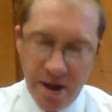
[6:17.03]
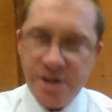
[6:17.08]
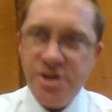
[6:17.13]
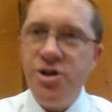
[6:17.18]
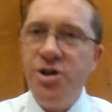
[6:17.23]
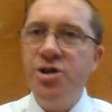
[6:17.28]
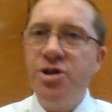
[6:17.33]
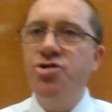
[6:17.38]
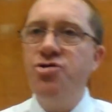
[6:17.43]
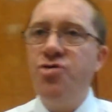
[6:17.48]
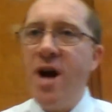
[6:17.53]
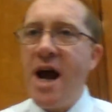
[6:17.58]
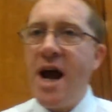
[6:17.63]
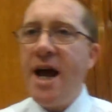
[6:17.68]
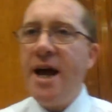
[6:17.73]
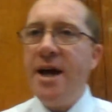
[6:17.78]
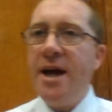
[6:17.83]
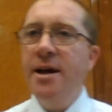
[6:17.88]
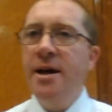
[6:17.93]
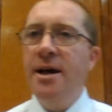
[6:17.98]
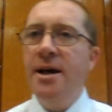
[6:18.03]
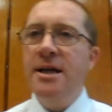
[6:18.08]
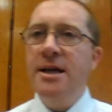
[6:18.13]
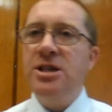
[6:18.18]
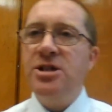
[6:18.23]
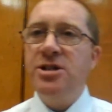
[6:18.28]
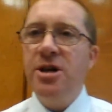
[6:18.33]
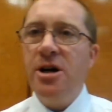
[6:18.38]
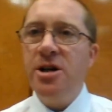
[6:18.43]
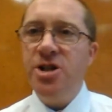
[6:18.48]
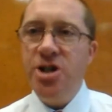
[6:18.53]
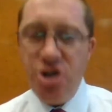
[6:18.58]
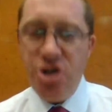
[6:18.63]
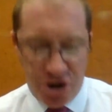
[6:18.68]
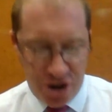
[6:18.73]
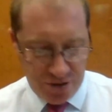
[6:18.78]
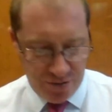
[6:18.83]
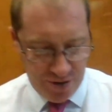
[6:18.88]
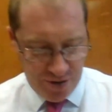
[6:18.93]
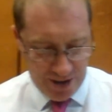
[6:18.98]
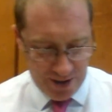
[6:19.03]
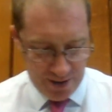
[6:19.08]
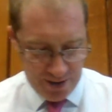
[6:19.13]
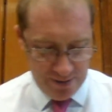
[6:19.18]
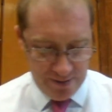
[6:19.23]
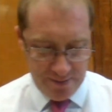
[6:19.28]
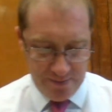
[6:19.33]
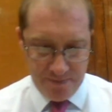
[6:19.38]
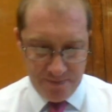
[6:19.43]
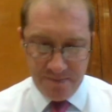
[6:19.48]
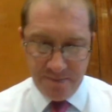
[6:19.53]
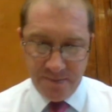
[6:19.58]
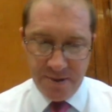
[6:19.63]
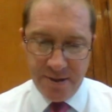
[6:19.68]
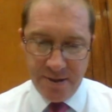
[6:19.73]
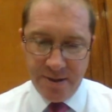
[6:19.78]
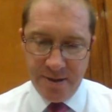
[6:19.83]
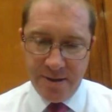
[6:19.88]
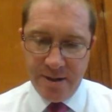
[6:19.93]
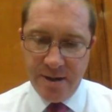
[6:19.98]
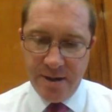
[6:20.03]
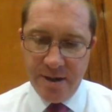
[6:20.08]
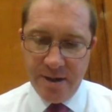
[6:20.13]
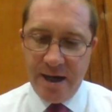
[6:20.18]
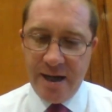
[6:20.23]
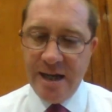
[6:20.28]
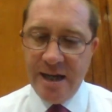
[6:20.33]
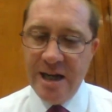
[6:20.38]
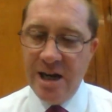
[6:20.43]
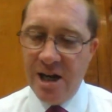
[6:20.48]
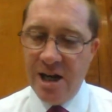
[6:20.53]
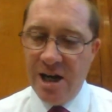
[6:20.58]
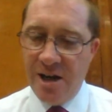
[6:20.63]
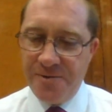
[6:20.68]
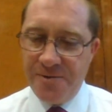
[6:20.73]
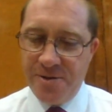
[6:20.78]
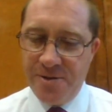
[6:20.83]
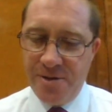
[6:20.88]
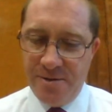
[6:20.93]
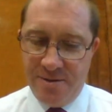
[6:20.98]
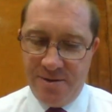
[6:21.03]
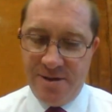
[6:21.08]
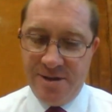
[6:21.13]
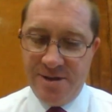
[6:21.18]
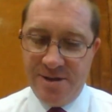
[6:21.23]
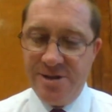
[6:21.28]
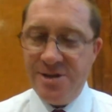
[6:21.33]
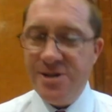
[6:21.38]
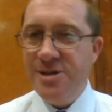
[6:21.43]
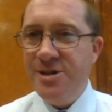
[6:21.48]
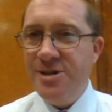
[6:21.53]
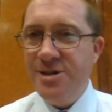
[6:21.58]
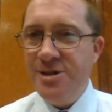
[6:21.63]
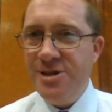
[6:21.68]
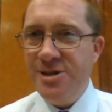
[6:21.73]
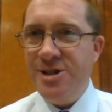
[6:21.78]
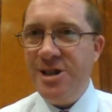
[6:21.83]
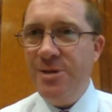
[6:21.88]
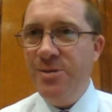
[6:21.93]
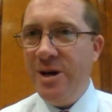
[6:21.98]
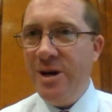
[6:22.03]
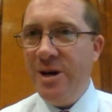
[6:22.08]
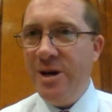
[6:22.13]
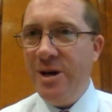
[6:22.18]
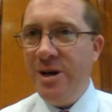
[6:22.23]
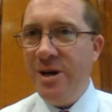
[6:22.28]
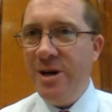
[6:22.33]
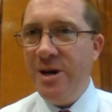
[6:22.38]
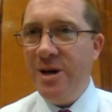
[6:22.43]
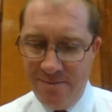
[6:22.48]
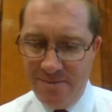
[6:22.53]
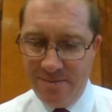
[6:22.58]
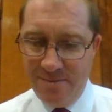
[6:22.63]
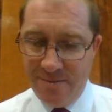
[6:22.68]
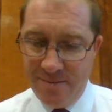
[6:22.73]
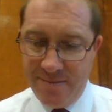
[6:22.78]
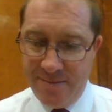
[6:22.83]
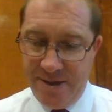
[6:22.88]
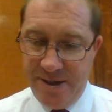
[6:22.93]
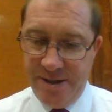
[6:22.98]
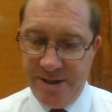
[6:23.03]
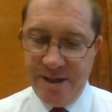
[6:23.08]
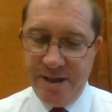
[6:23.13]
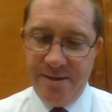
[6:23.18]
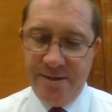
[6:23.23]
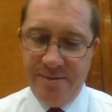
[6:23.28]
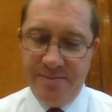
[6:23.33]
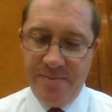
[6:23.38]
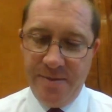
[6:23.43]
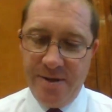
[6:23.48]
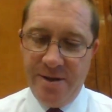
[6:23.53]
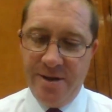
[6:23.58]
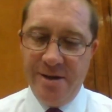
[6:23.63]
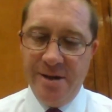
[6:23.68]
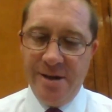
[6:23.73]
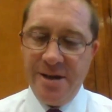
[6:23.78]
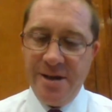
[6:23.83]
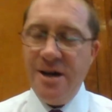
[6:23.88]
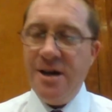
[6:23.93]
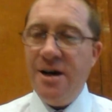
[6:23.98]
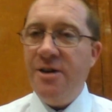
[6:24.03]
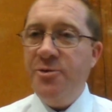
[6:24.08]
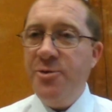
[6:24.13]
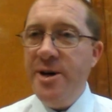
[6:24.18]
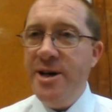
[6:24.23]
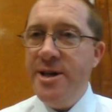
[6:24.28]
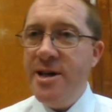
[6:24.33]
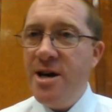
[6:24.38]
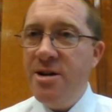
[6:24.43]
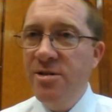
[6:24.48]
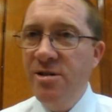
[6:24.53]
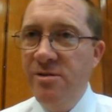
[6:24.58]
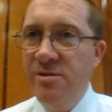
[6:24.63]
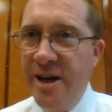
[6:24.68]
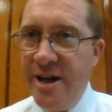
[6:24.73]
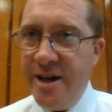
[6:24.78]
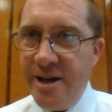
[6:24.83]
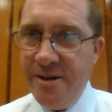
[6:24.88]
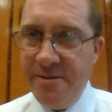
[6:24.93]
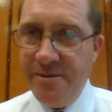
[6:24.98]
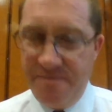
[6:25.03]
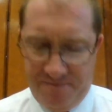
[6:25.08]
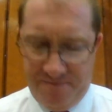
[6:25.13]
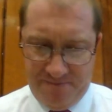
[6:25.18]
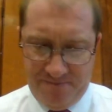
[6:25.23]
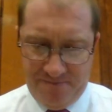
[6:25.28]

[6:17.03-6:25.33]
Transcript: I took a drag and started choking. And he laughed. See what I mean? He said. You're halfway there already.